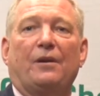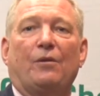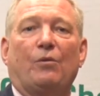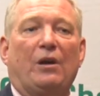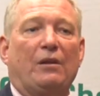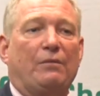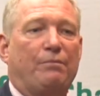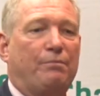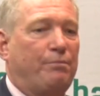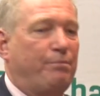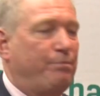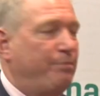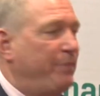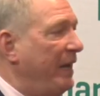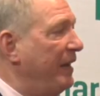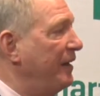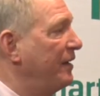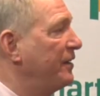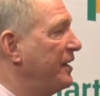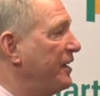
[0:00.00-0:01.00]
Well,
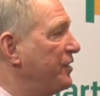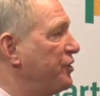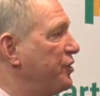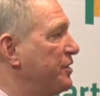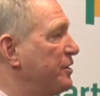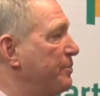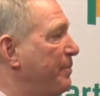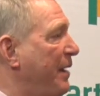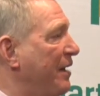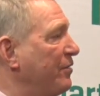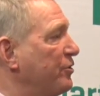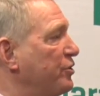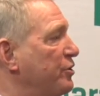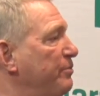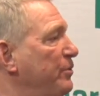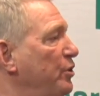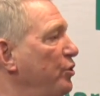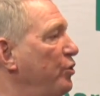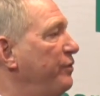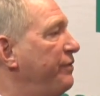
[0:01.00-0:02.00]
Bangladesh is about to
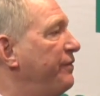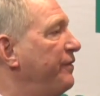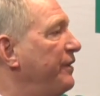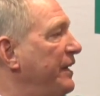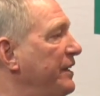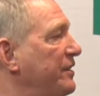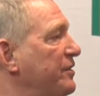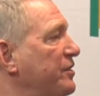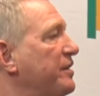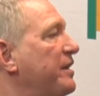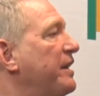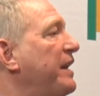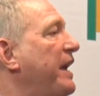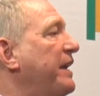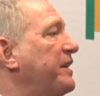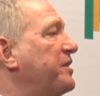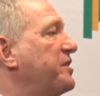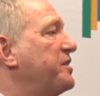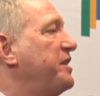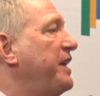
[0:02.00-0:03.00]
move into the
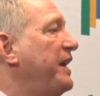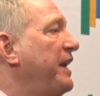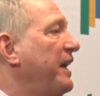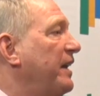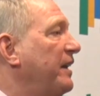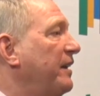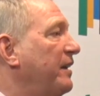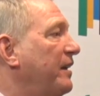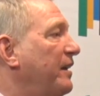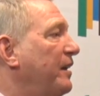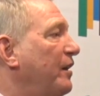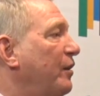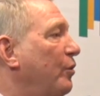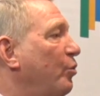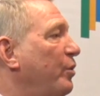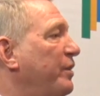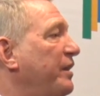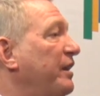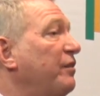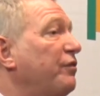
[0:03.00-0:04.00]
next tier
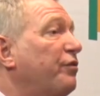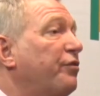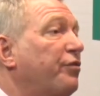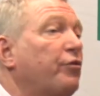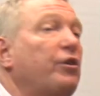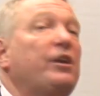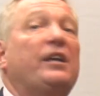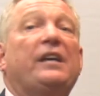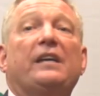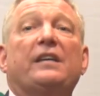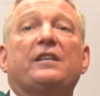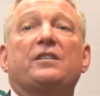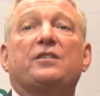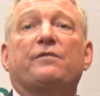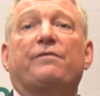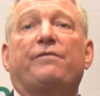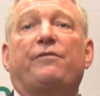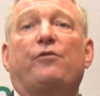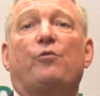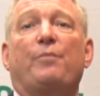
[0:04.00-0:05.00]
within 3 years
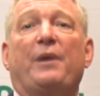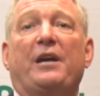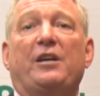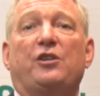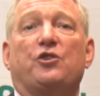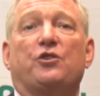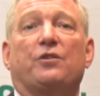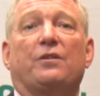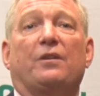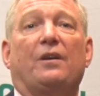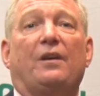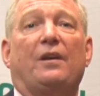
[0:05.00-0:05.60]
of formation.